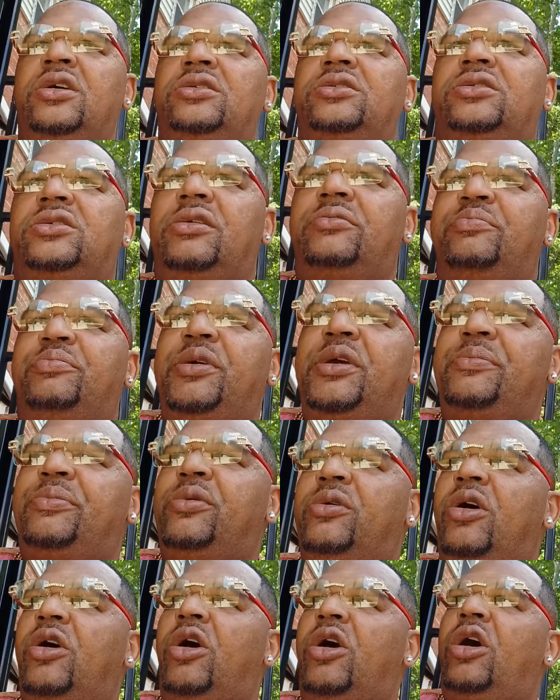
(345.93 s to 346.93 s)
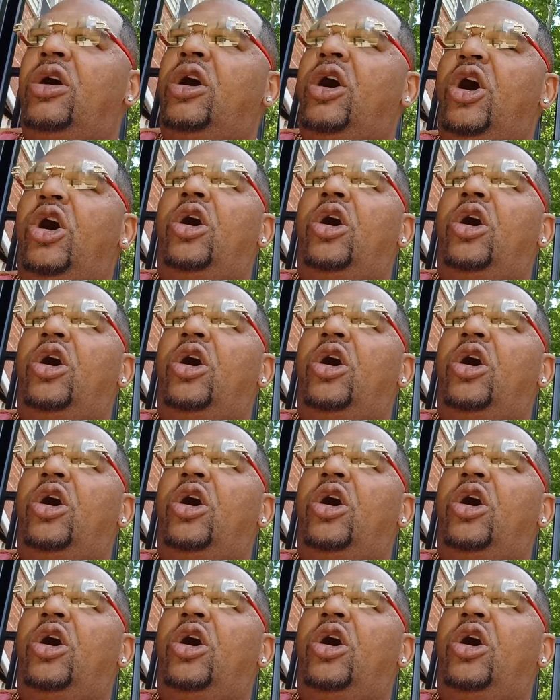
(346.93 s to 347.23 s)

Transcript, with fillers: Some people are